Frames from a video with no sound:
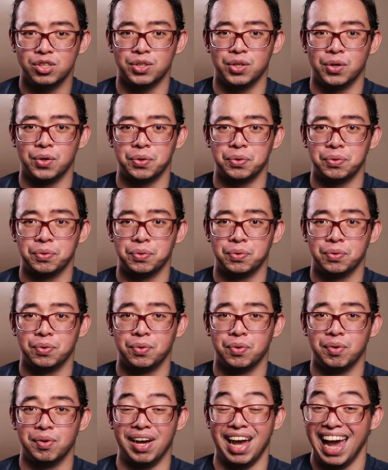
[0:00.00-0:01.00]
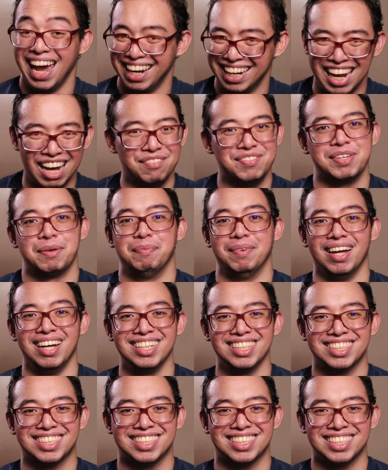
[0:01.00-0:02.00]
to go and have some
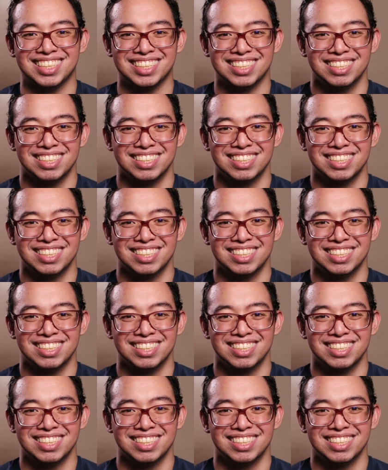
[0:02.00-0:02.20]
lunch.